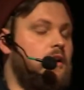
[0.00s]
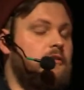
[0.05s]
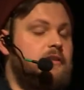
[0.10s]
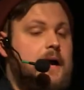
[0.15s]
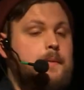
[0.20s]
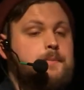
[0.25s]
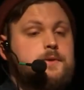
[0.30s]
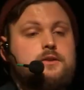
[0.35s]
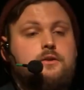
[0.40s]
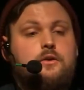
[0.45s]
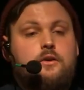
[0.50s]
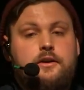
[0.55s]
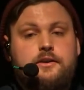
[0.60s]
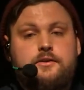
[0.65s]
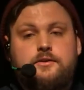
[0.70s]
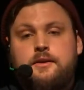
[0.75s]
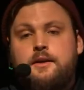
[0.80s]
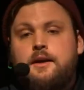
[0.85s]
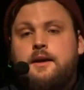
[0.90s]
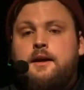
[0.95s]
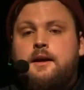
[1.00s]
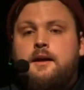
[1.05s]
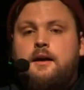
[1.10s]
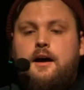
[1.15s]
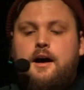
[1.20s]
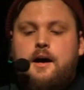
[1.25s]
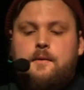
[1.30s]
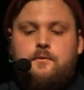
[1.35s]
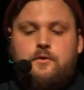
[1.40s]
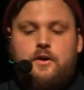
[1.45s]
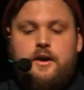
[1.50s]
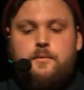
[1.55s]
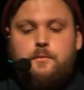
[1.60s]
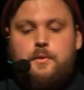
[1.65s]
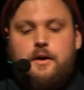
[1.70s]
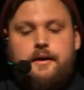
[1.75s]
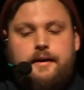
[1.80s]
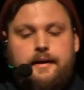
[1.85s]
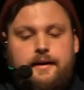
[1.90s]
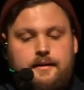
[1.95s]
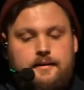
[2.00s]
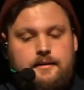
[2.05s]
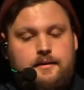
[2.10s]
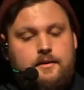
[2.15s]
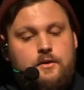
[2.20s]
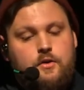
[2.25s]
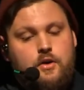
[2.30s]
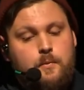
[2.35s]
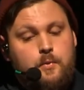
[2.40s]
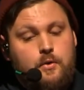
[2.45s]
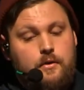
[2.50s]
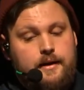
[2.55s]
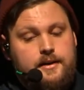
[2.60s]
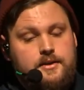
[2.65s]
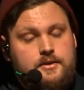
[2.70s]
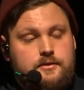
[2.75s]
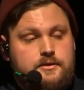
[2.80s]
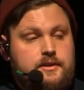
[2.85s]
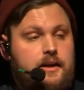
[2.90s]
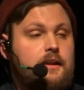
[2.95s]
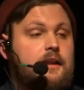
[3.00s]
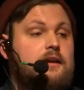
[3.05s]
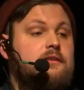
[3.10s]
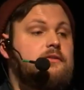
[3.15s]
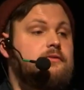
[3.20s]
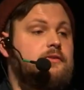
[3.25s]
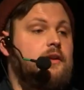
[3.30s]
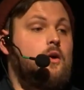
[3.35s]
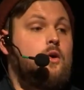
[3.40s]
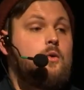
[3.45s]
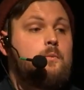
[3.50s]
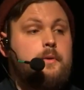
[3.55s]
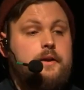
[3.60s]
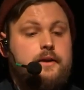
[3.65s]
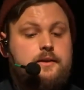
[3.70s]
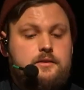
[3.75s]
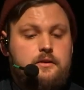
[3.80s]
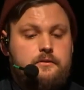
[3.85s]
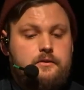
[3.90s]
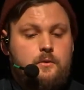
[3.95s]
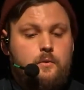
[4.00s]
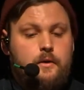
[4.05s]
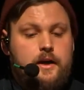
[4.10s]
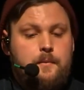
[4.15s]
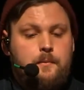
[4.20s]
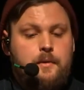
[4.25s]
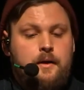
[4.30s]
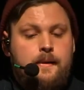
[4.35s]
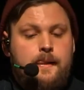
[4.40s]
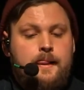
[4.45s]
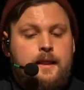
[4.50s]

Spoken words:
app stores run by corporations. I love the openness of the web.